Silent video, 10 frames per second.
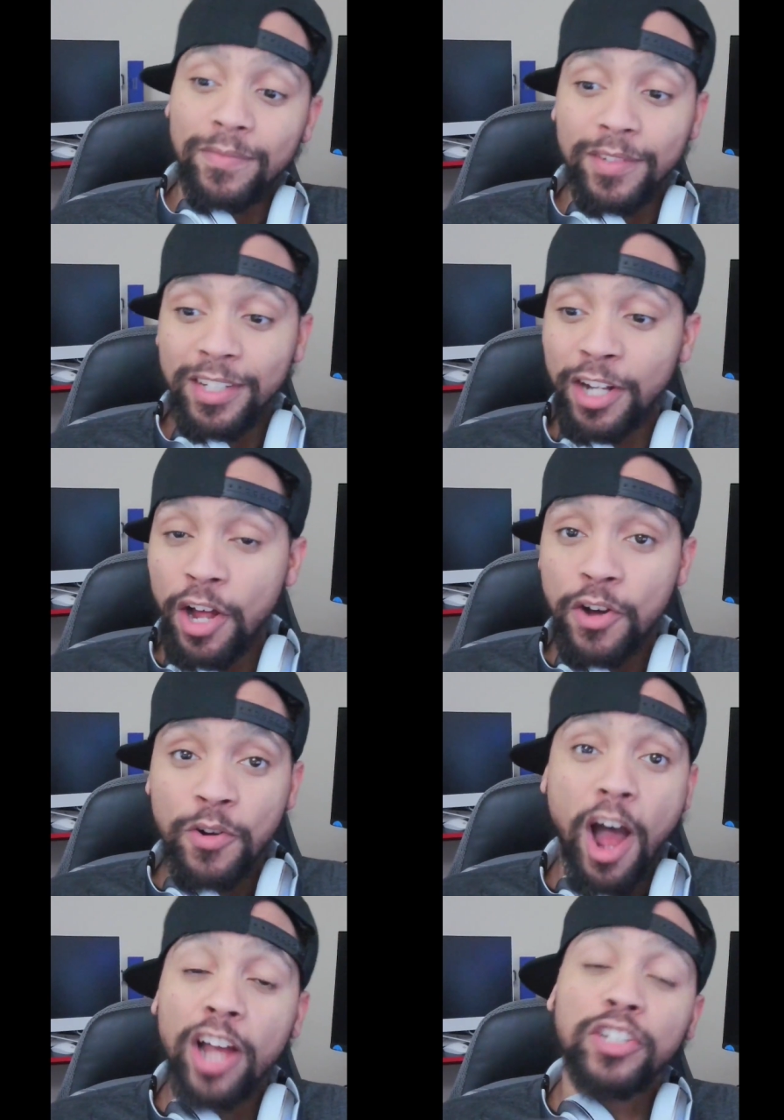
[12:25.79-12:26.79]
You
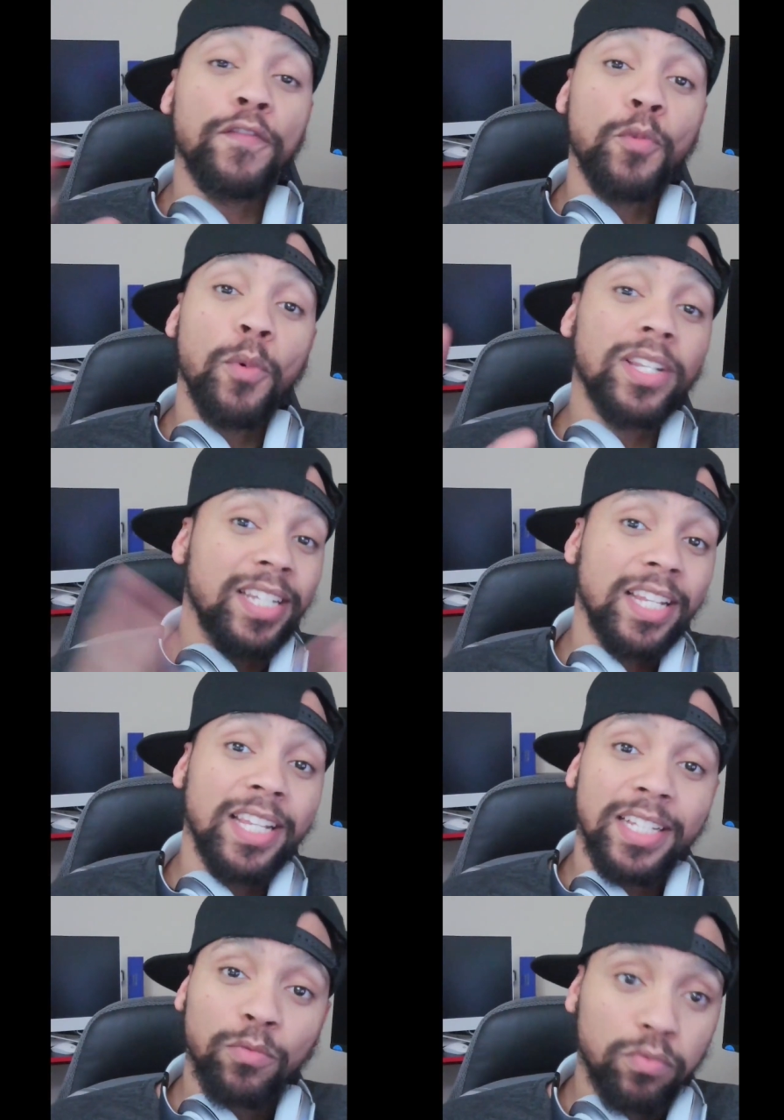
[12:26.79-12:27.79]
know, also, if you want to see
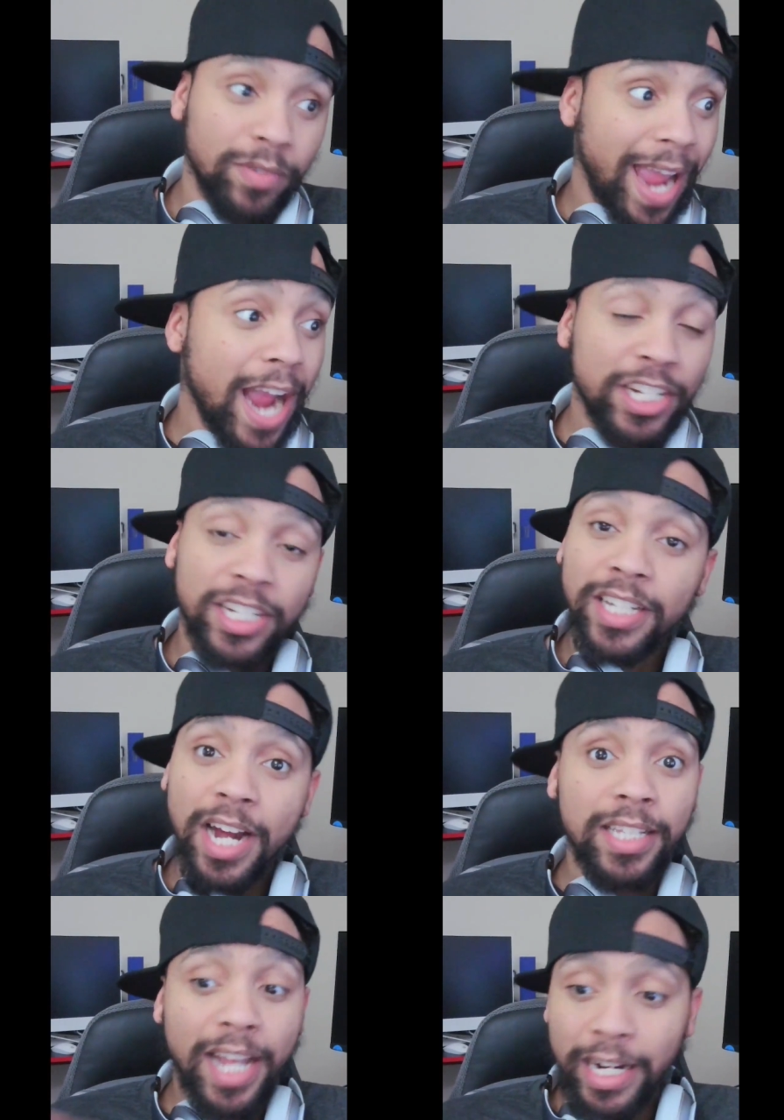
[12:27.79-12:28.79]
these reactions
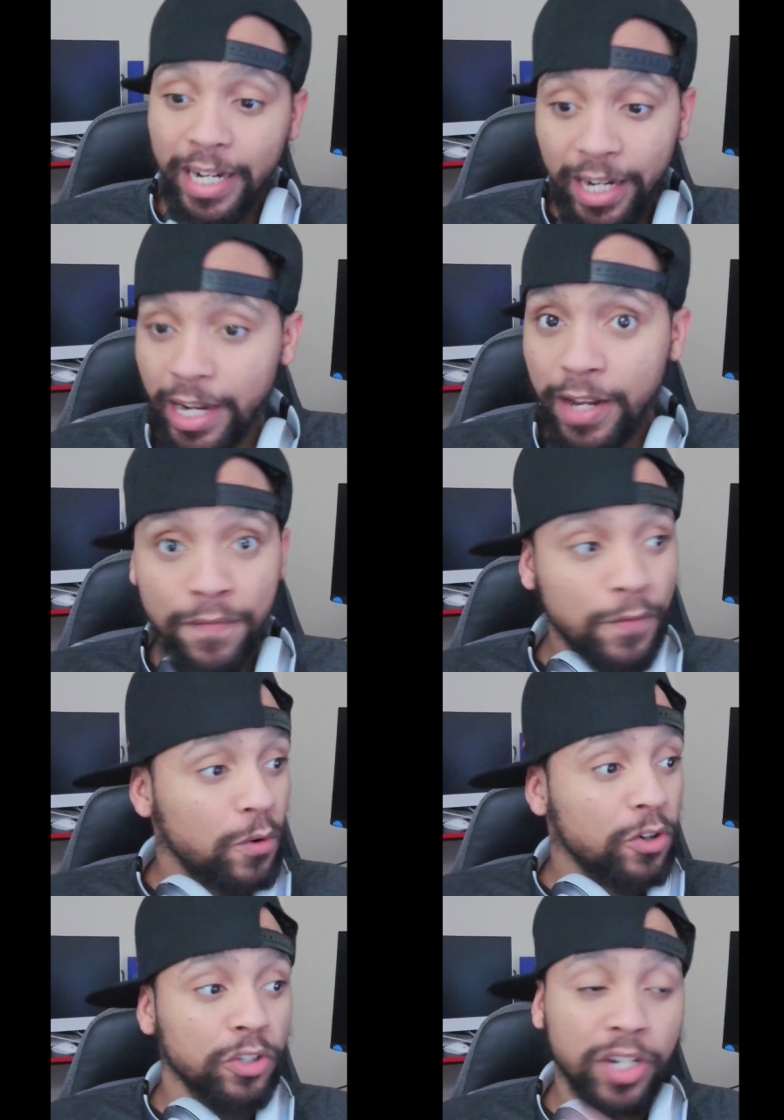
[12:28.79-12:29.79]
unedited and
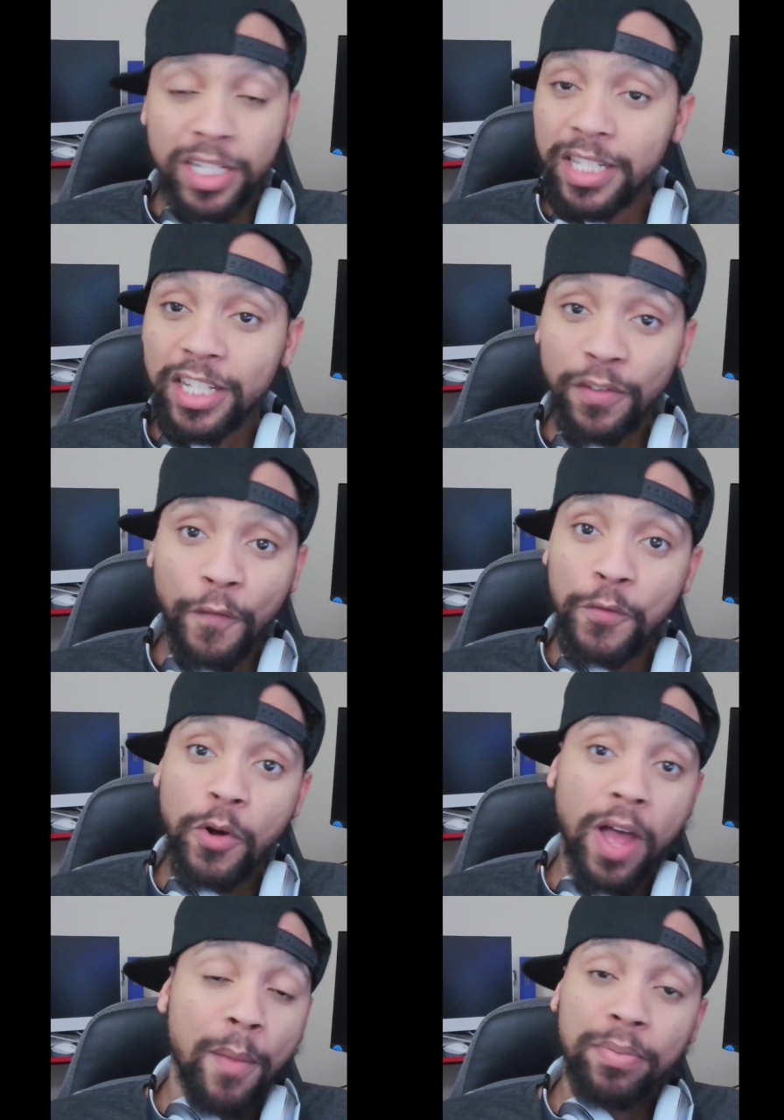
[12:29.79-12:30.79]
full, you can see this
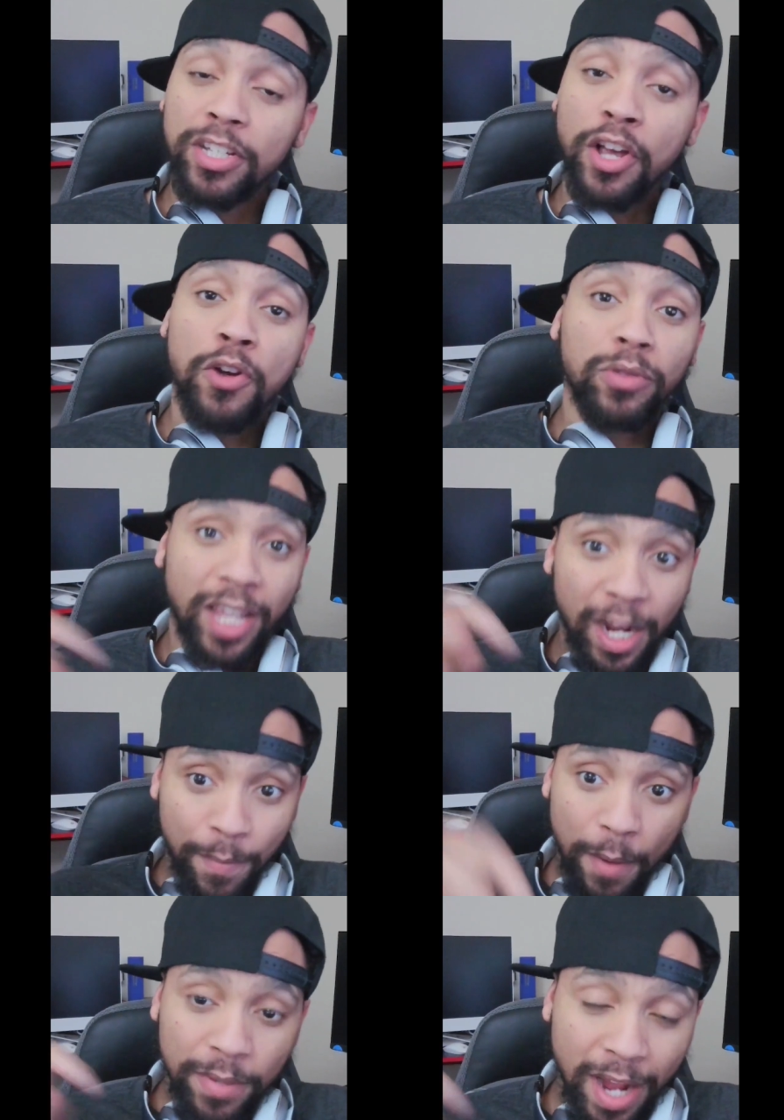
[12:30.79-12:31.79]
full episode. Think
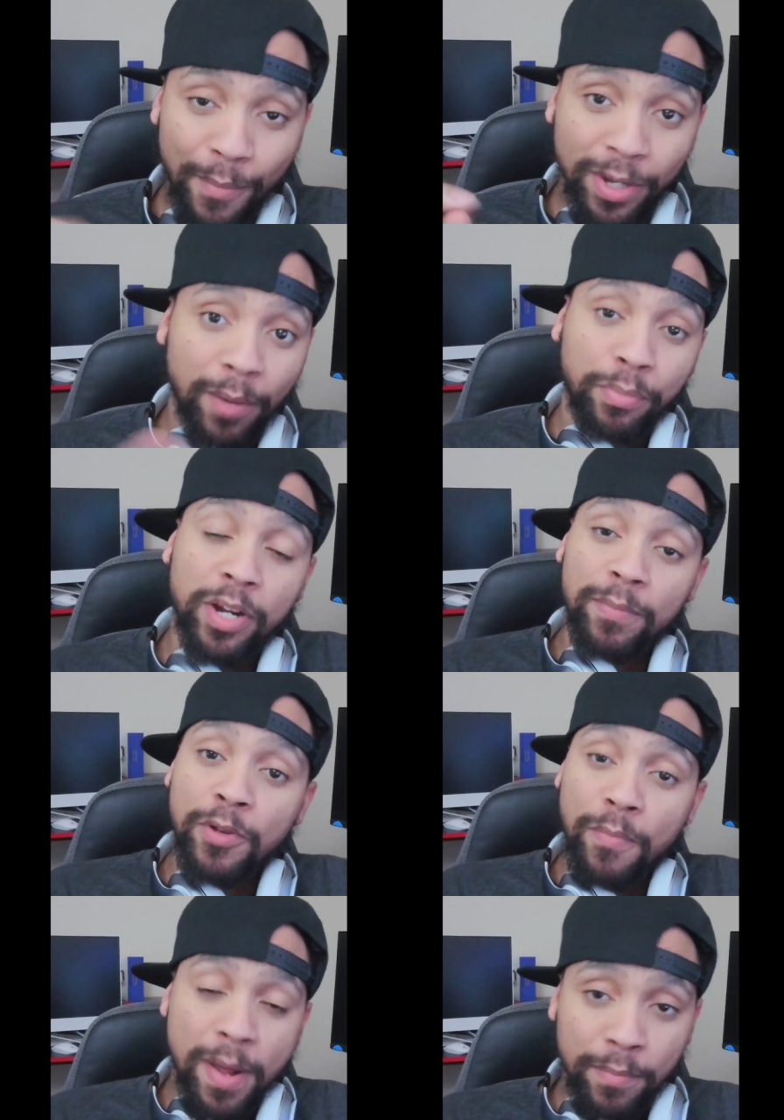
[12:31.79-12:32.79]
about becoming a
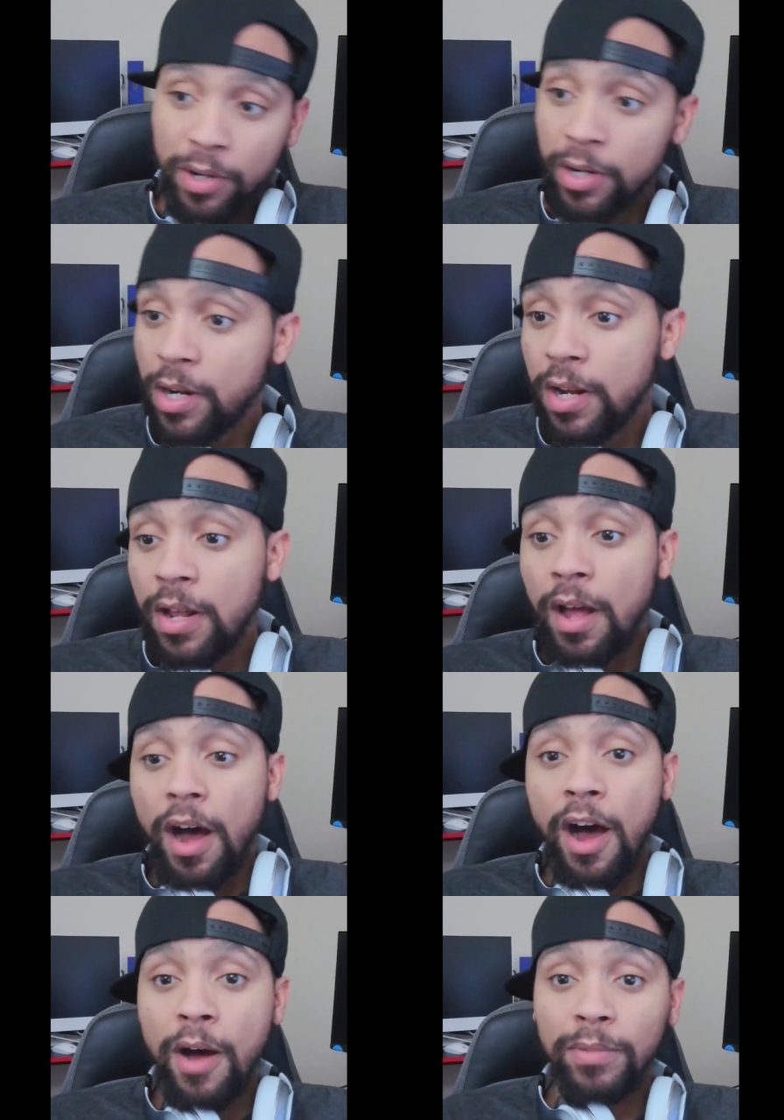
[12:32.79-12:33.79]
premium member.
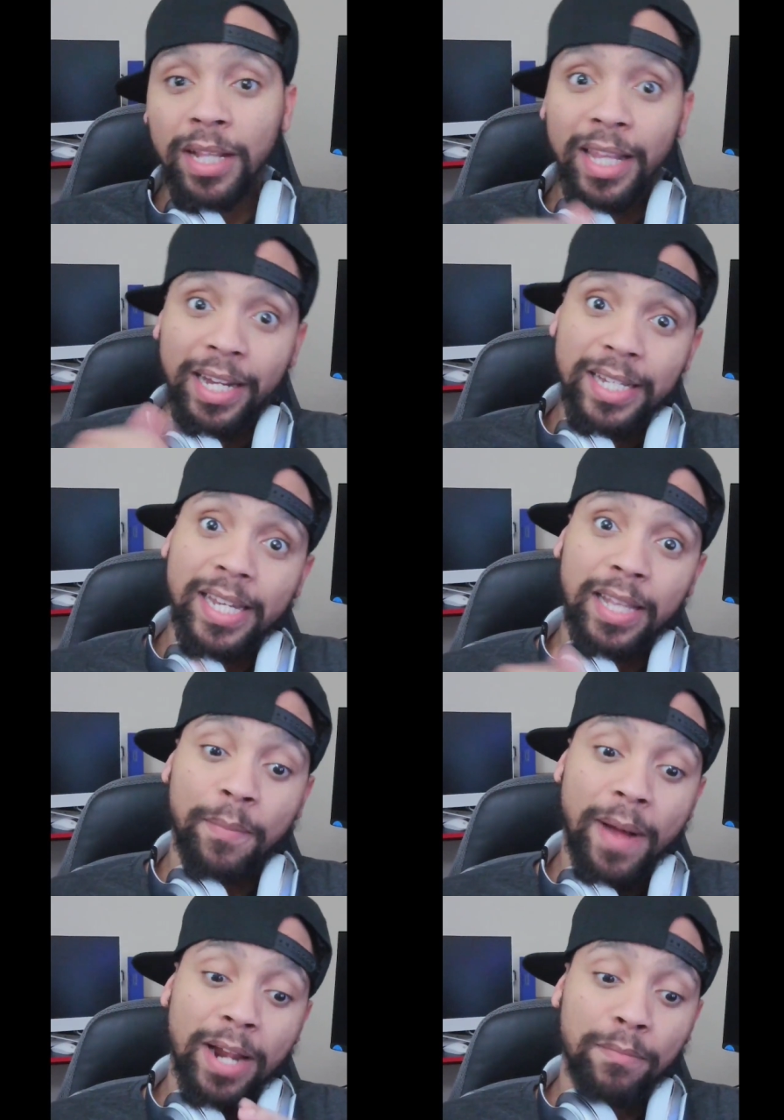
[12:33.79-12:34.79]
The link is at the
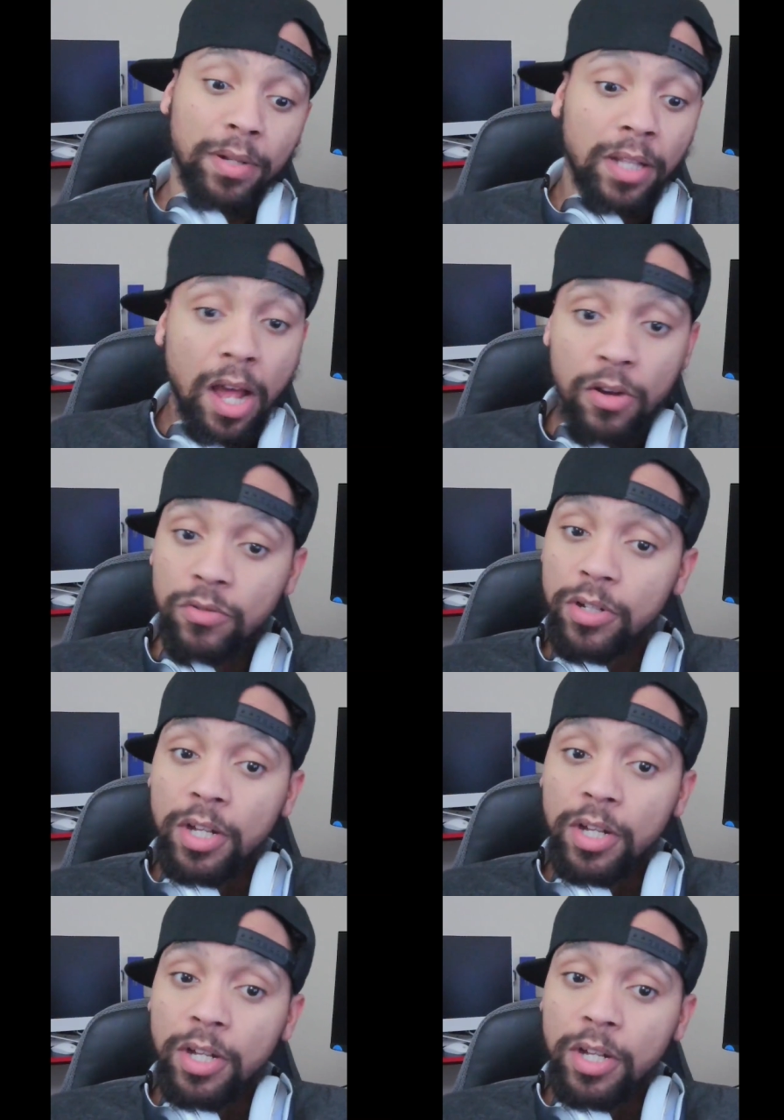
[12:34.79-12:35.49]
bottom below.